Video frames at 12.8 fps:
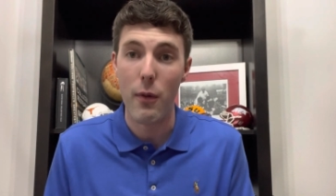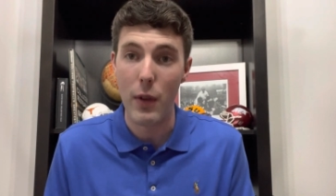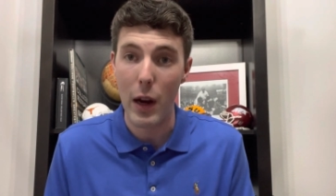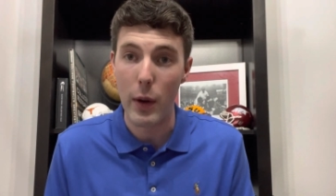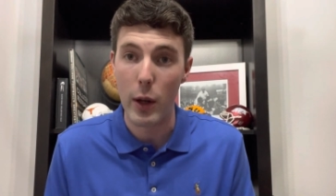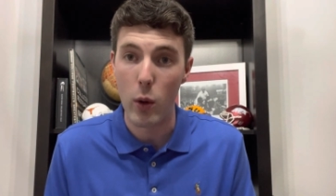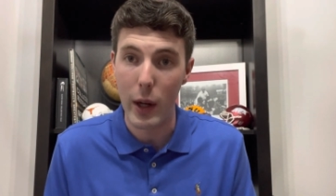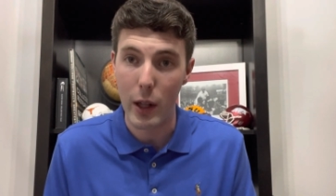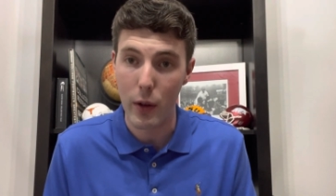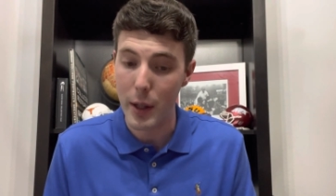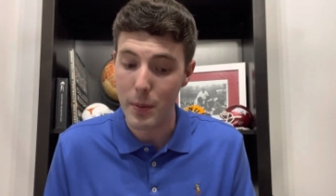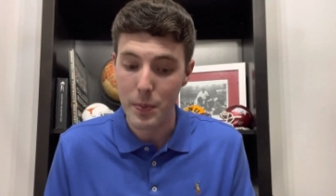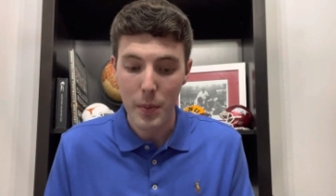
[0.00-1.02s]
very
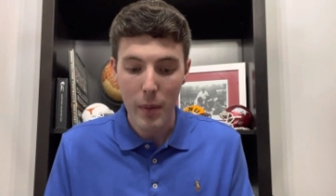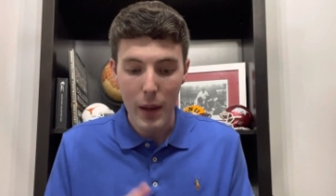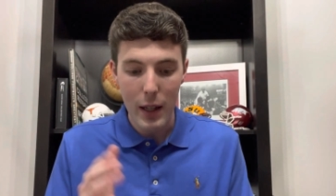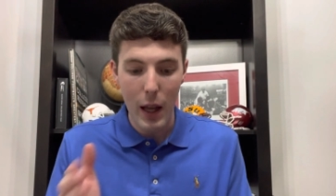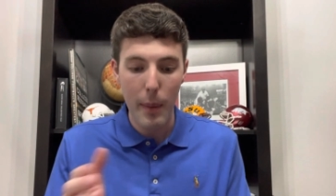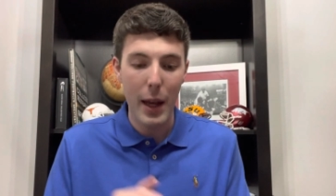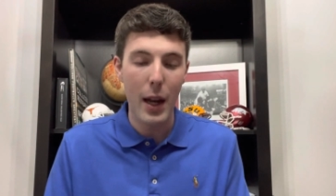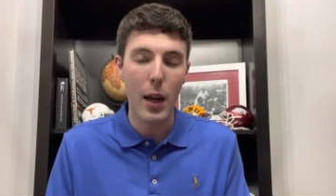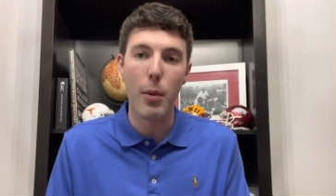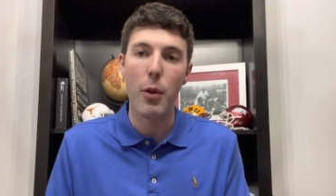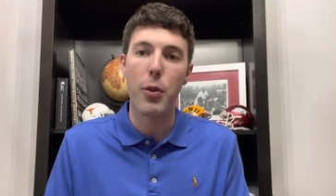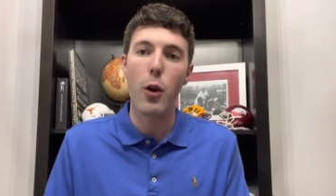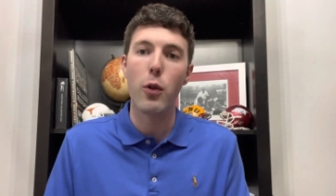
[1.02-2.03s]
quickly. Coming in at
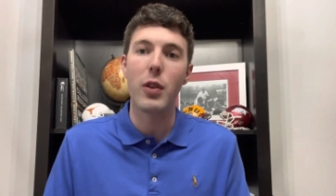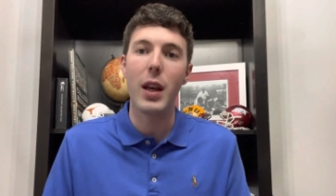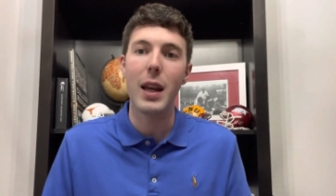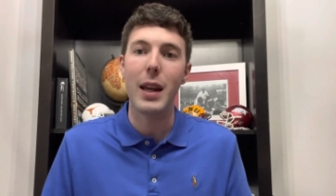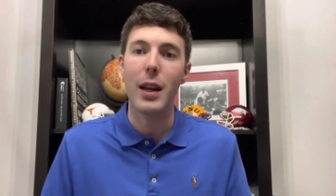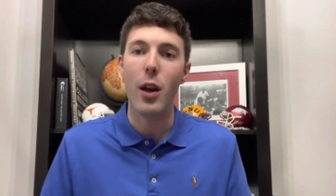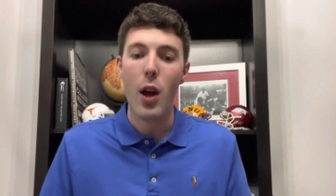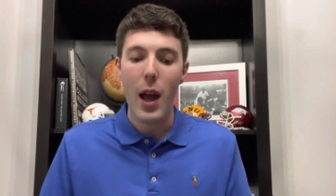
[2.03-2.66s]
number 13,